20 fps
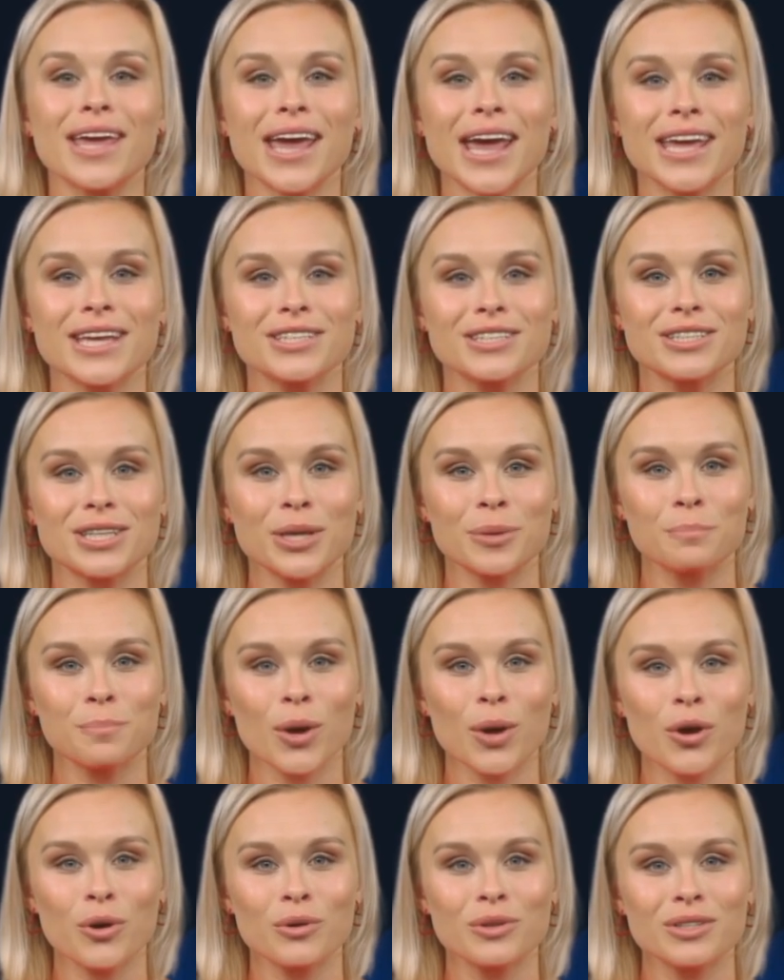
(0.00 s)
and
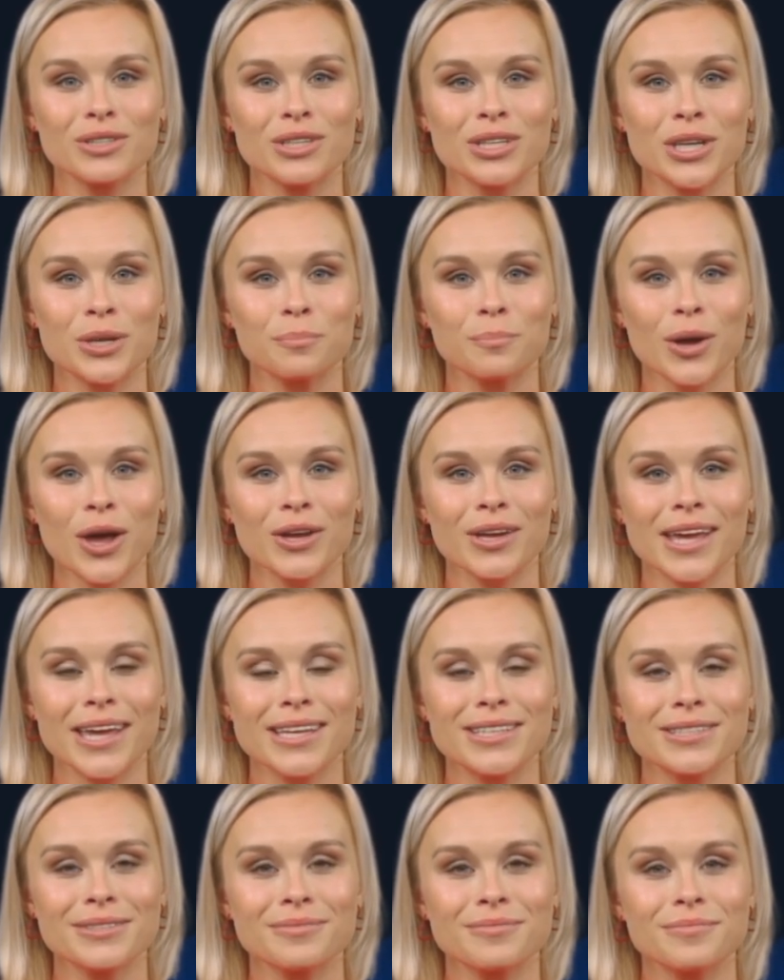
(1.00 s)
compose the
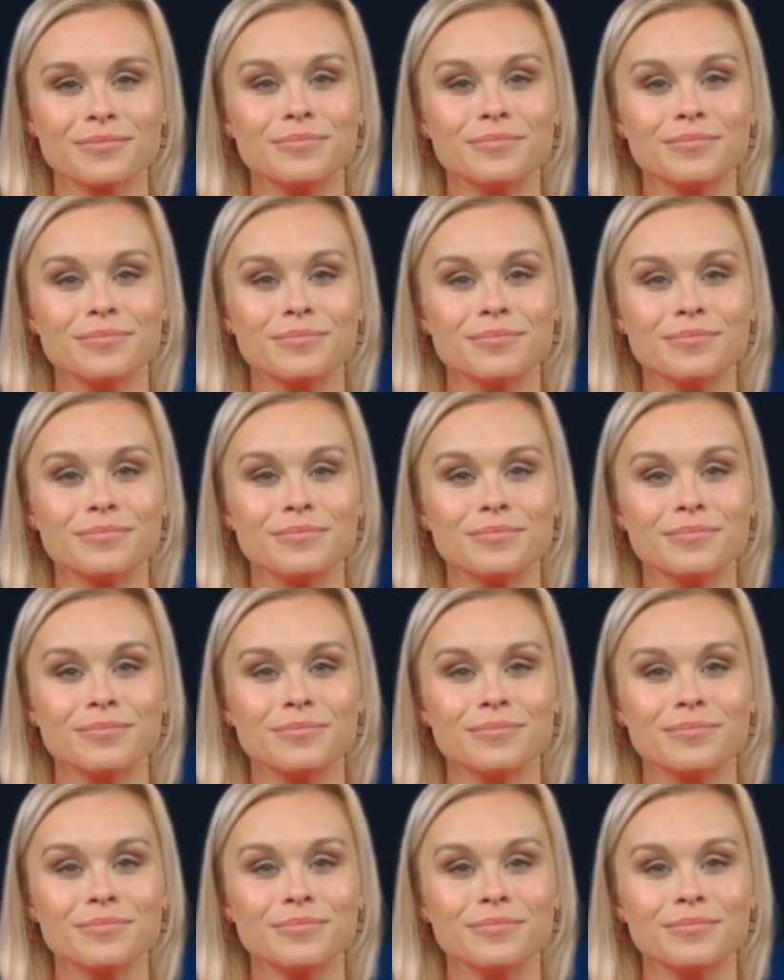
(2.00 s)
components.